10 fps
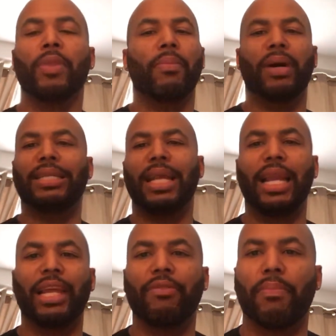but it's
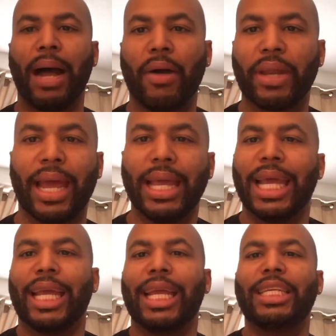not even about that.
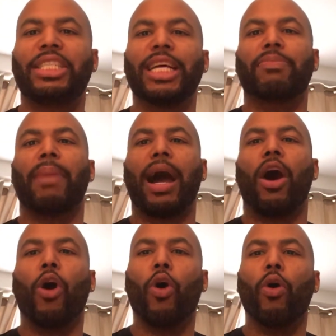It's just my
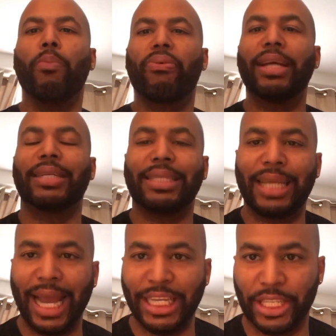whole
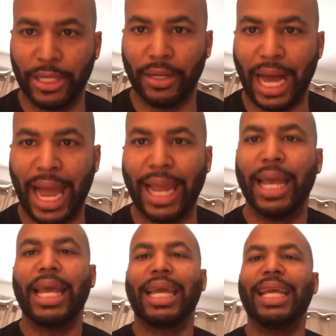presentation. All
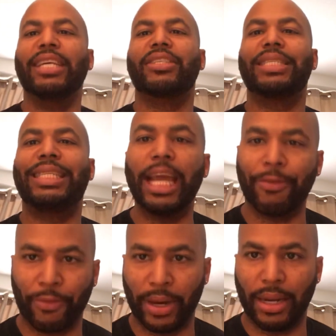right, is
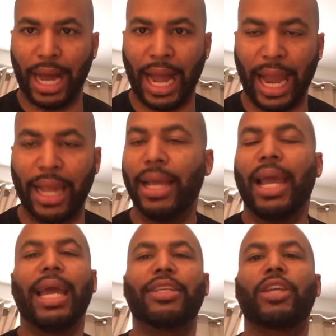different, all right?
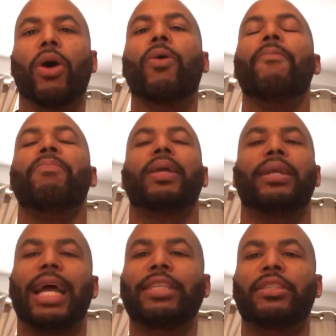And so
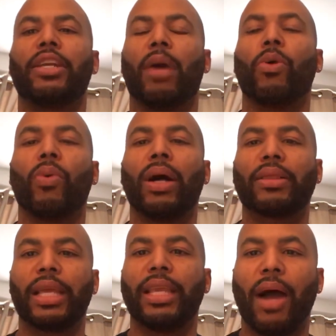that's the number one
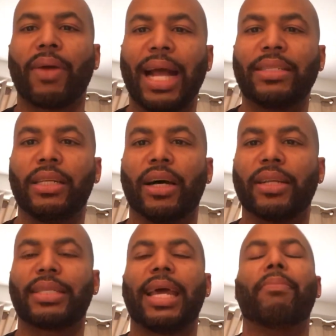thing y'all guys need to
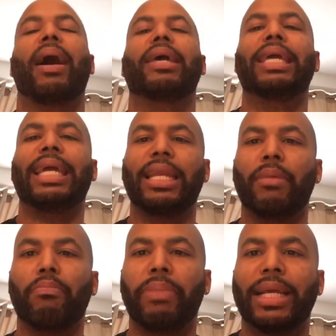understand about
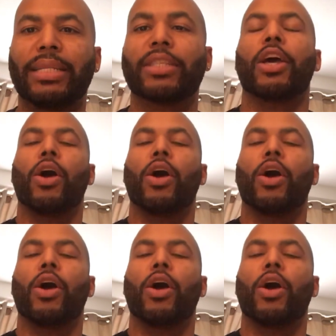any business.